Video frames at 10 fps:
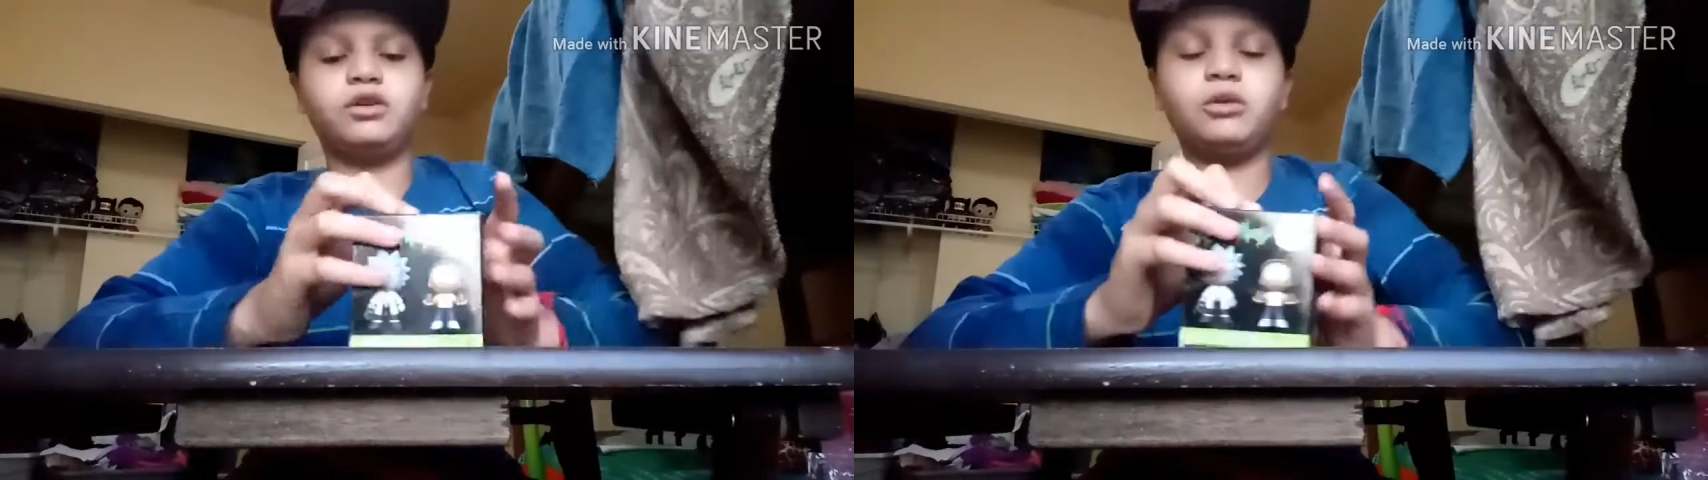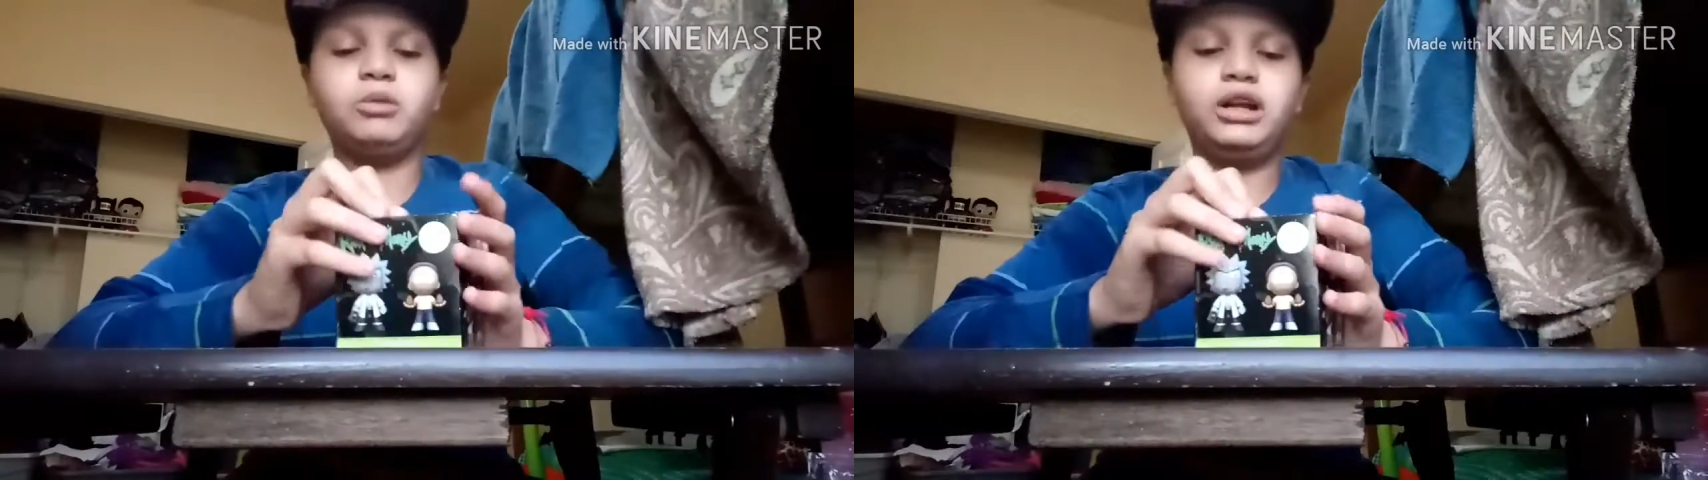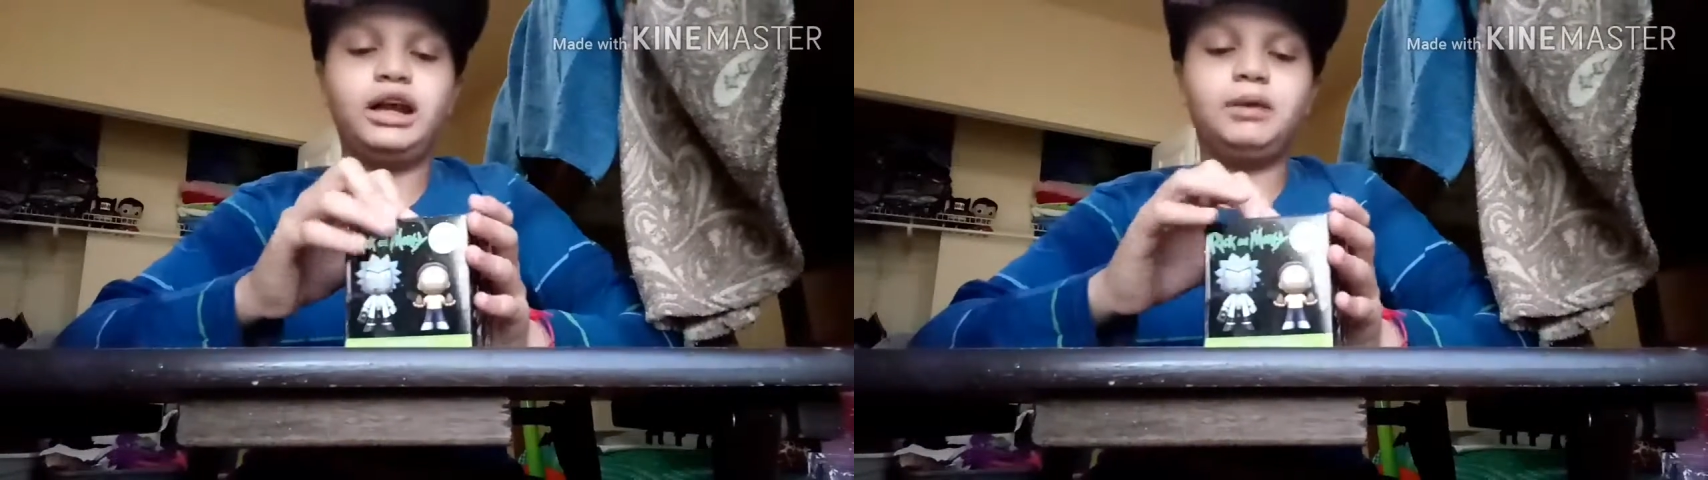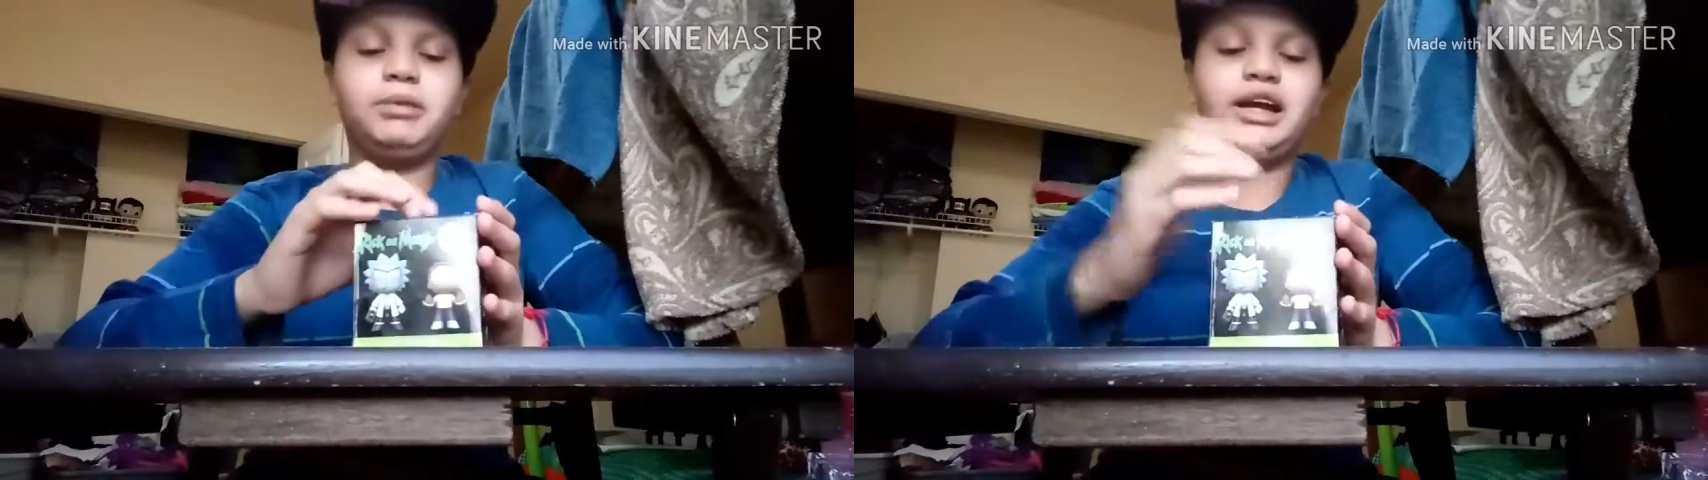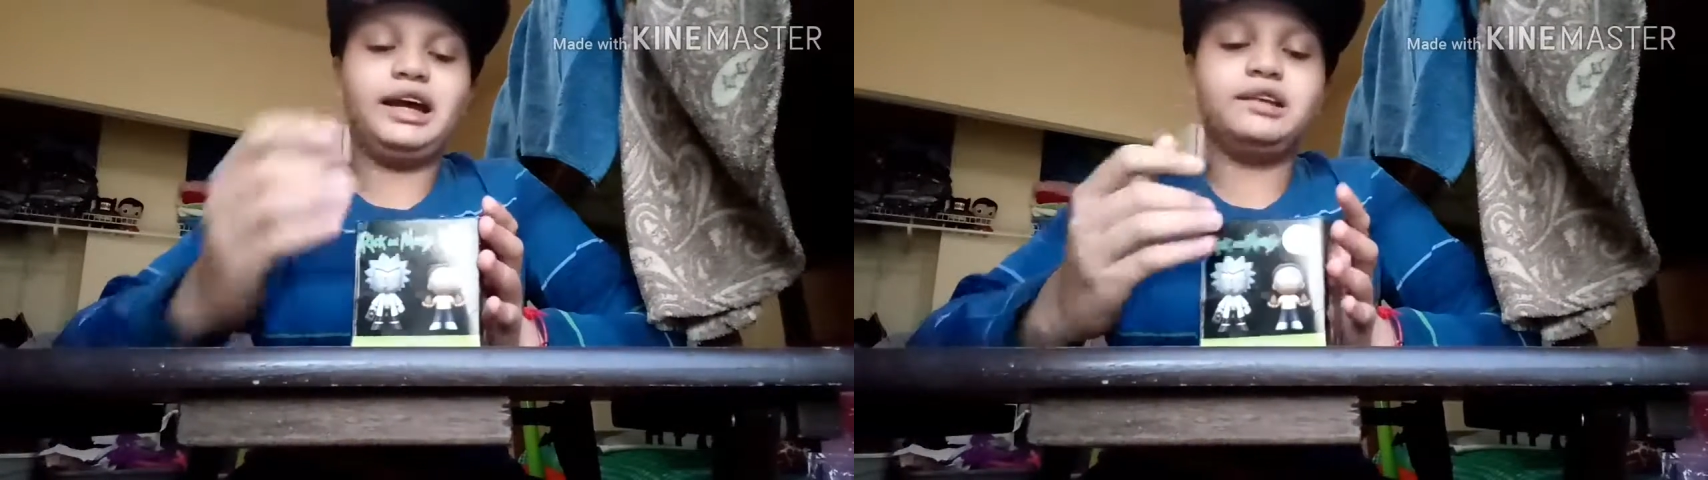normally I've
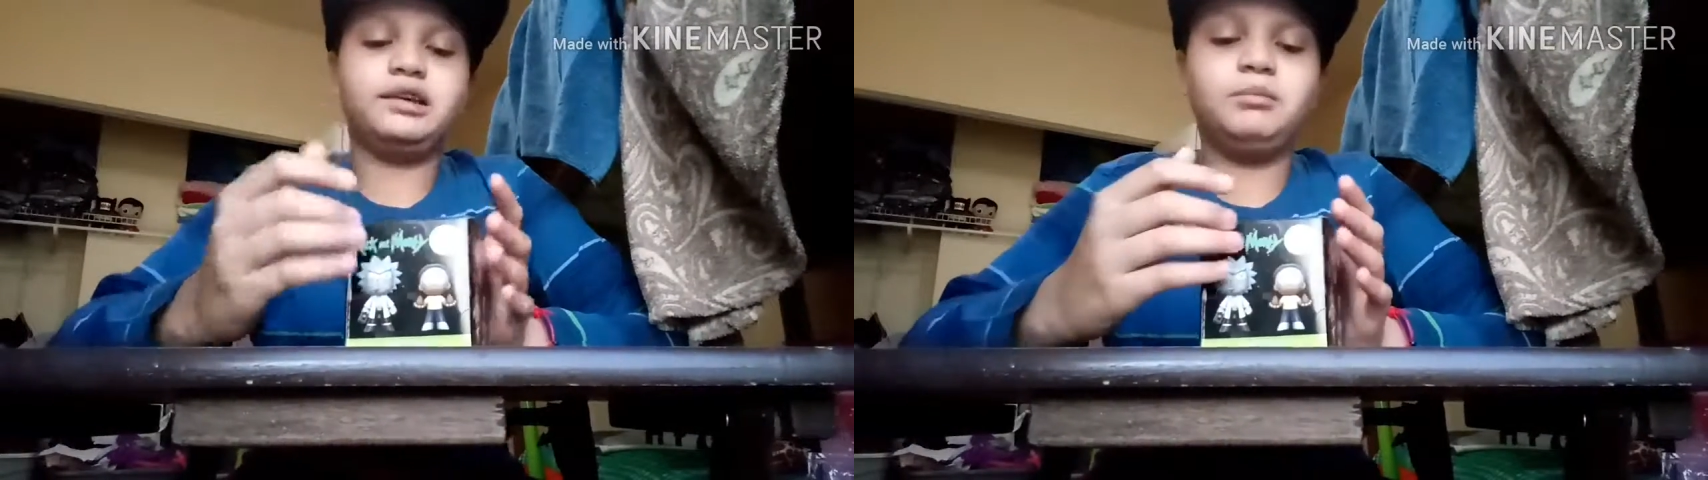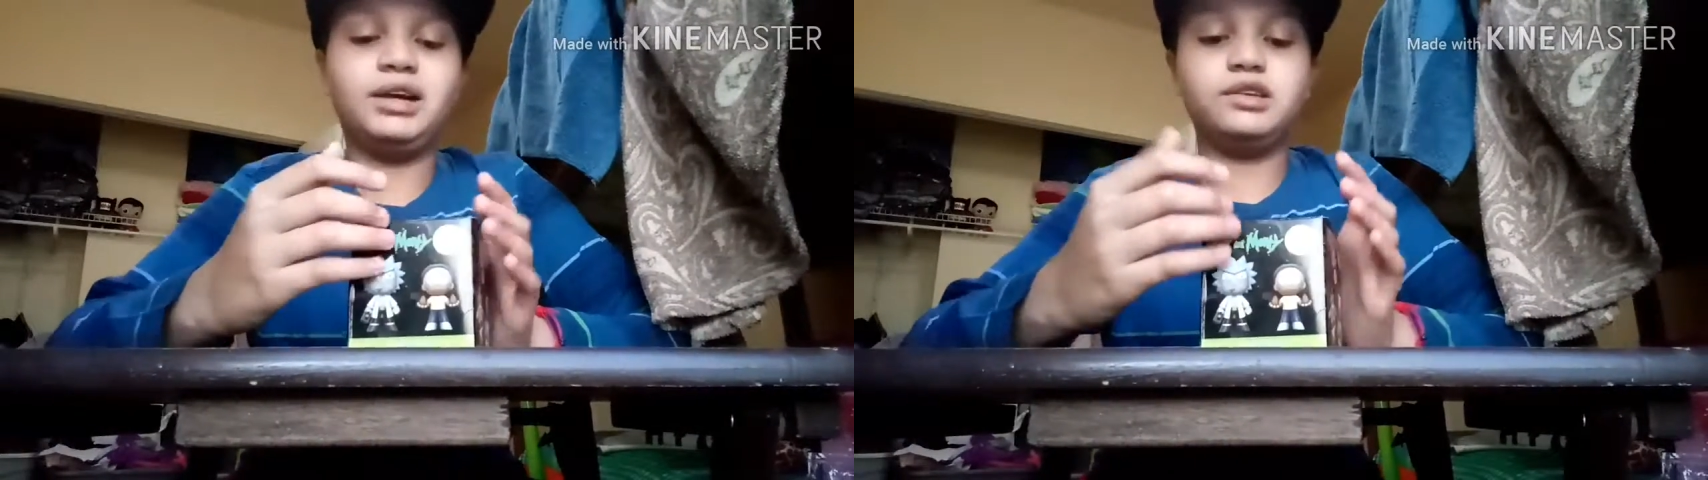been asking